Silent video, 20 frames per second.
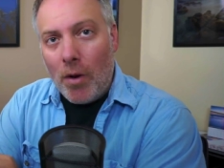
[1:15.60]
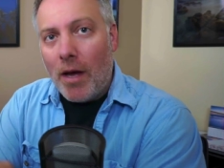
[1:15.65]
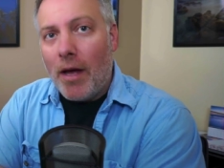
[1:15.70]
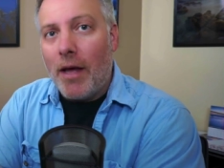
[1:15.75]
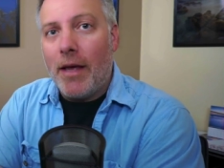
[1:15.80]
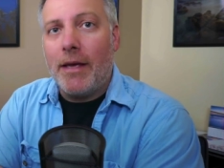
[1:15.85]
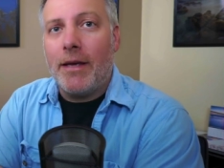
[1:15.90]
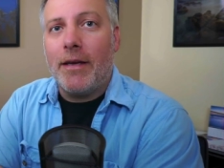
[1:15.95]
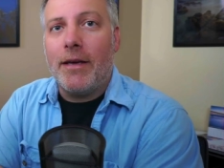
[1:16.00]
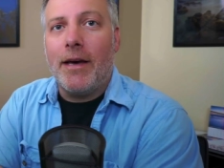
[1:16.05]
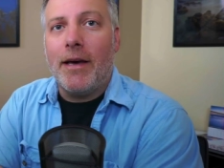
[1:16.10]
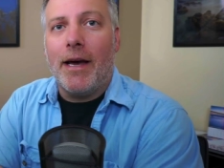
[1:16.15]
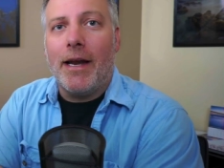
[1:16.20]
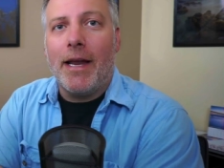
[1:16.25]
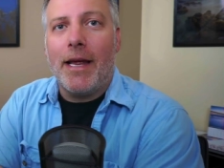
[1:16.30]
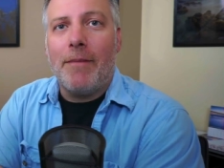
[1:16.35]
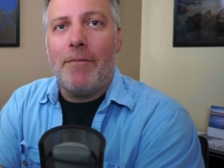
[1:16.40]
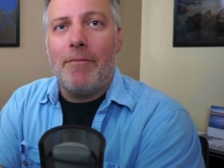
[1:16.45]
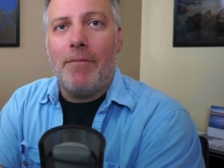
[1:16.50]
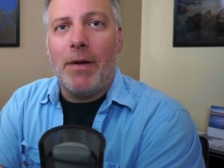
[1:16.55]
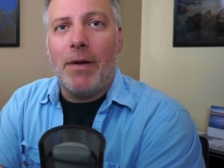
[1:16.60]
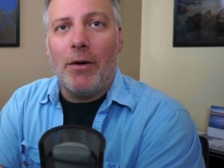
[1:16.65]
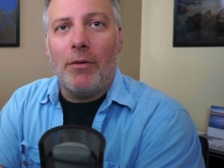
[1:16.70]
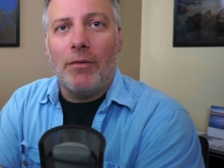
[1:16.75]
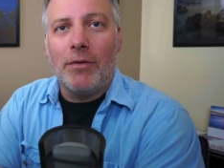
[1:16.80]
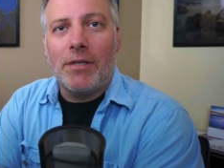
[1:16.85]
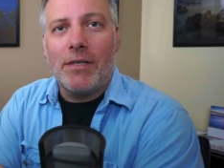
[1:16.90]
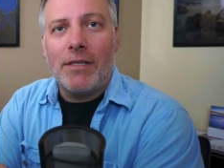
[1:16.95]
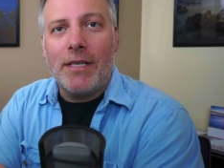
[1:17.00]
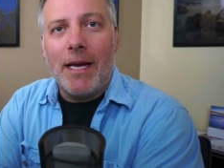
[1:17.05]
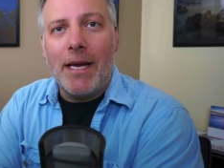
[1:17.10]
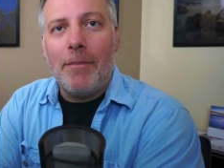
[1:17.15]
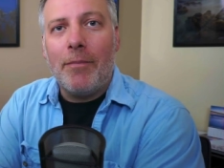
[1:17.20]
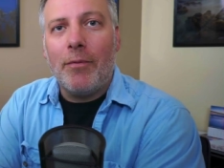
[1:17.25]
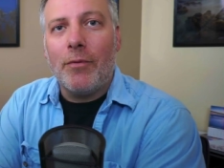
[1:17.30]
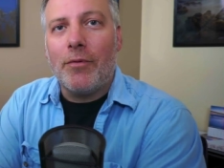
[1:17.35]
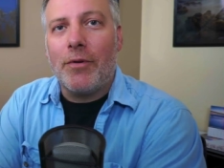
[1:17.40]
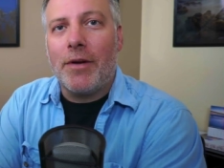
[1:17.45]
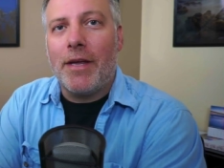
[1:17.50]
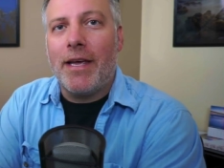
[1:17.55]
I got a big old
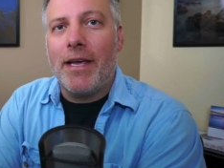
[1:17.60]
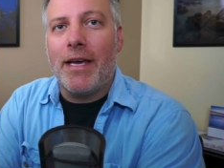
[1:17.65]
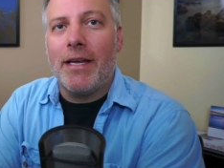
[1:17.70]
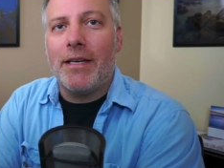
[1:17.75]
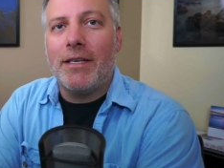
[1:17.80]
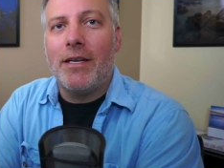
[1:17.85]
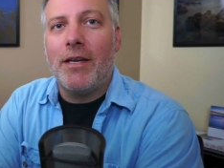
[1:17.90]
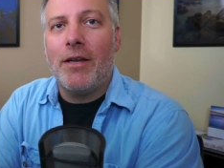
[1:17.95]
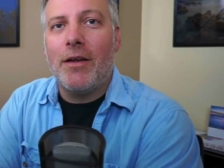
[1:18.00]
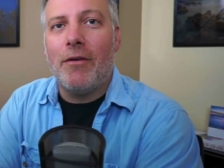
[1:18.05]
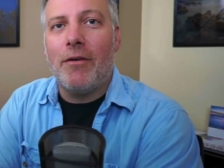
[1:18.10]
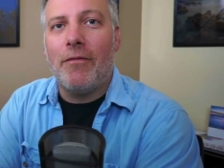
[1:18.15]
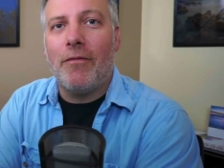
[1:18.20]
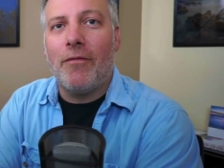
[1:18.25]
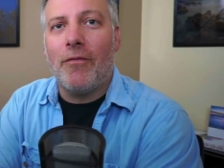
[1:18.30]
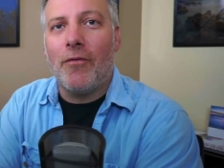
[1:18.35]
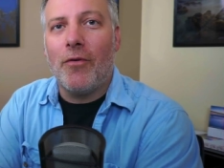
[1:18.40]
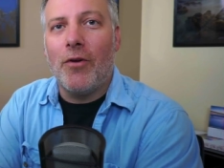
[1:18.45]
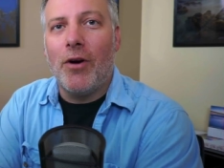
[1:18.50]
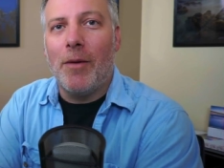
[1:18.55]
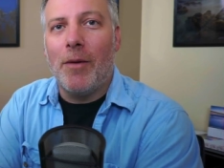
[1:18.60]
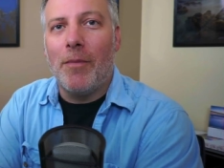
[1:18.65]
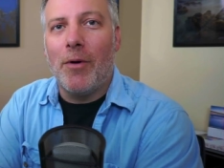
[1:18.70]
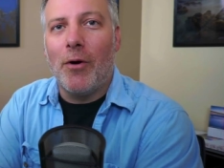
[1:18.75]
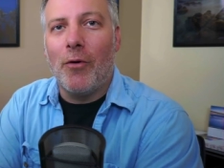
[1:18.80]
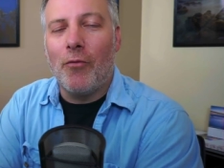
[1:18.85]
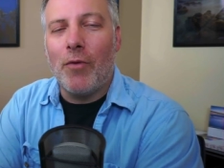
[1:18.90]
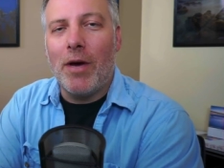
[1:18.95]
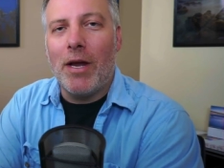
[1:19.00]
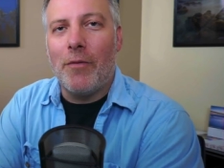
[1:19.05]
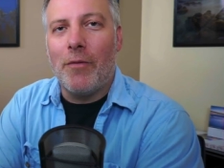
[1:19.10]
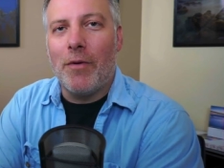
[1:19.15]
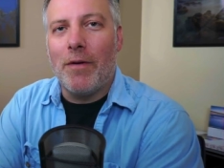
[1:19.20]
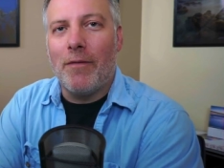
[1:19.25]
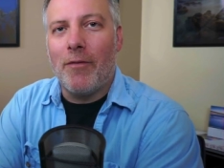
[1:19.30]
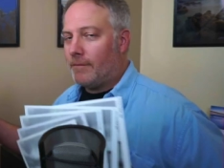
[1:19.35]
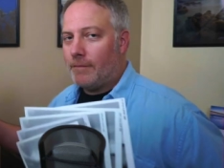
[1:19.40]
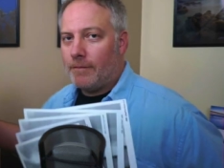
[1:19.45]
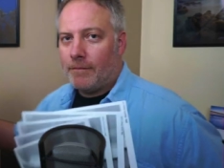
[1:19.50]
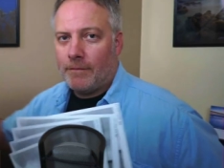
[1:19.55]
sampler kit from Red
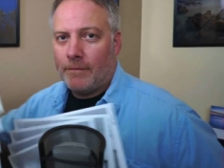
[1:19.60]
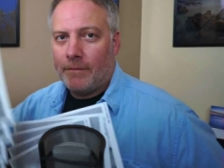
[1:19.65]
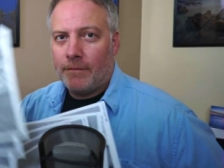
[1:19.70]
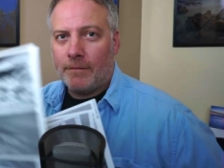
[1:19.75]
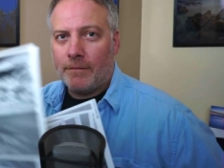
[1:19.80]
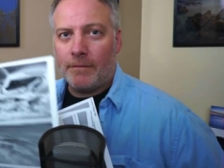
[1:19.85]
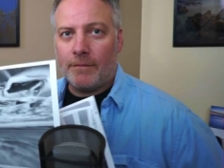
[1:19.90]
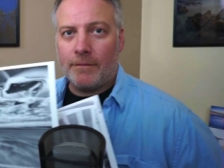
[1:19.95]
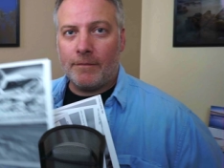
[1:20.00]
River Paper.